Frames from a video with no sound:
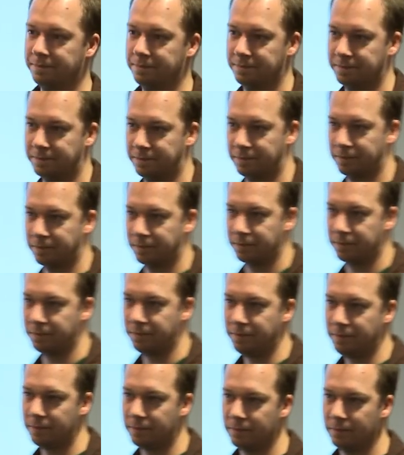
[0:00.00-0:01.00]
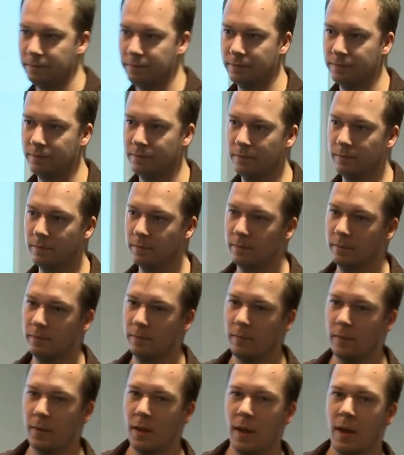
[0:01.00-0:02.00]
change the speed of its execution?
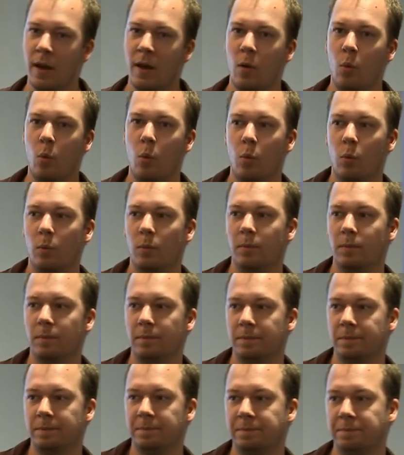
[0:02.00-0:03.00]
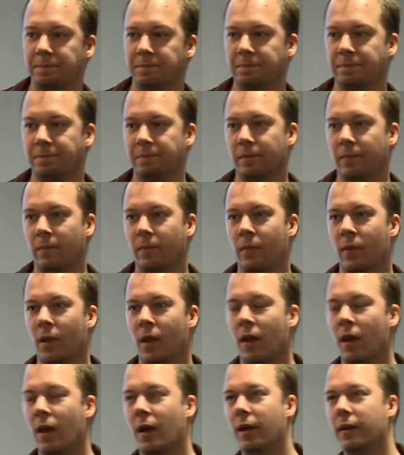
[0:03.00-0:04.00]
And is there a way of filtering that out?
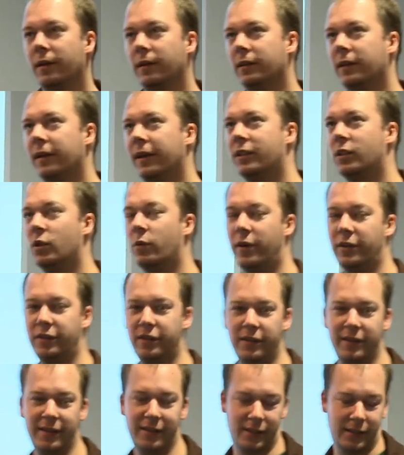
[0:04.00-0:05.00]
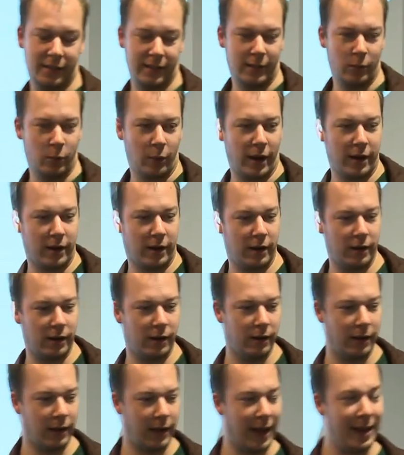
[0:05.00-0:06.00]
Uh, his question is
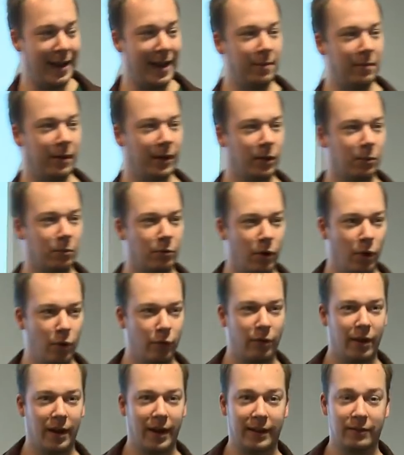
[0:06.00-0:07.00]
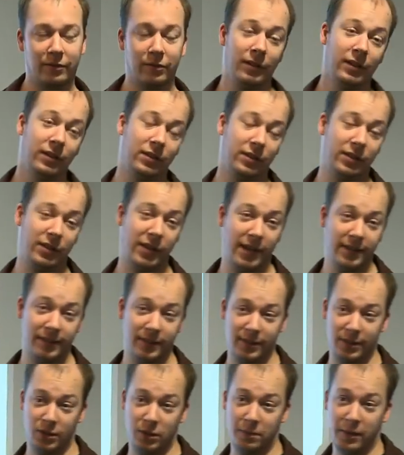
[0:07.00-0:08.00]
whether enabling the profile actually
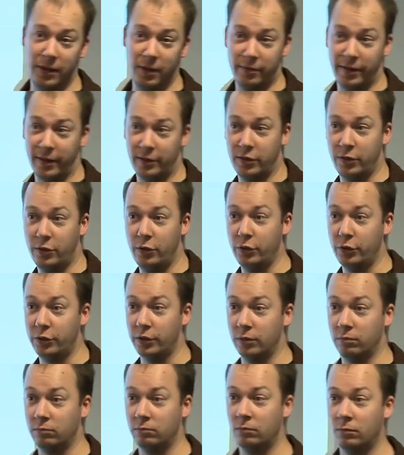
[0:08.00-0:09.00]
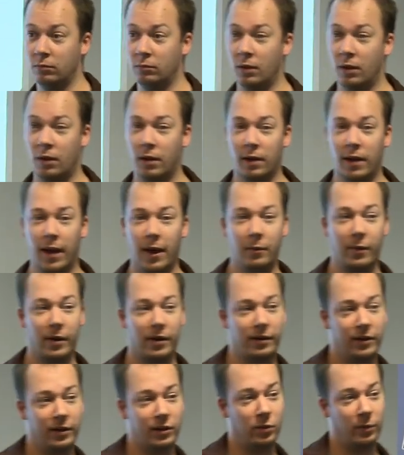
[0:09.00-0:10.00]
changes the speed of execution and
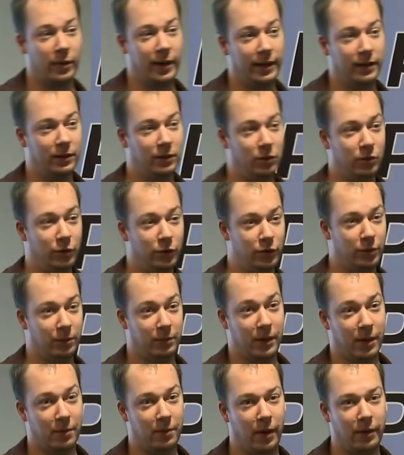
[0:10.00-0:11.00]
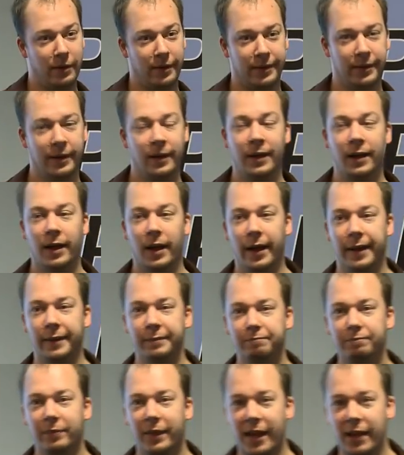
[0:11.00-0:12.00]
whether there's a way to do something about that.
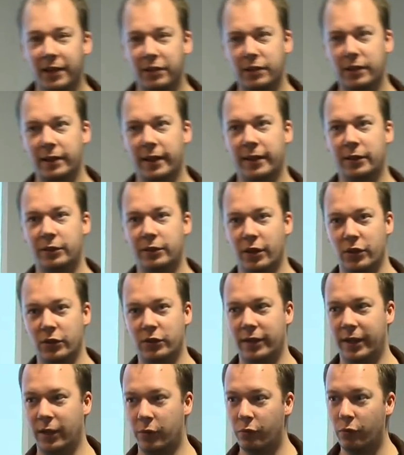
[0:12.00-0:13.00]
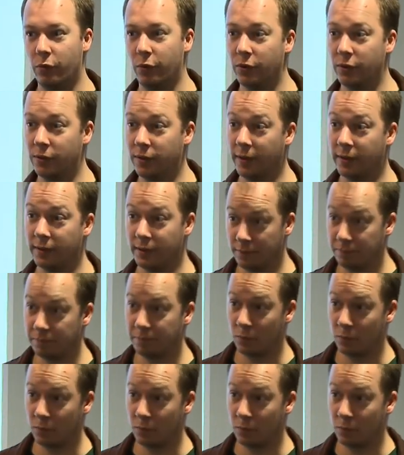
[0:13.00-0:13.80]
Um, yes, it does influence that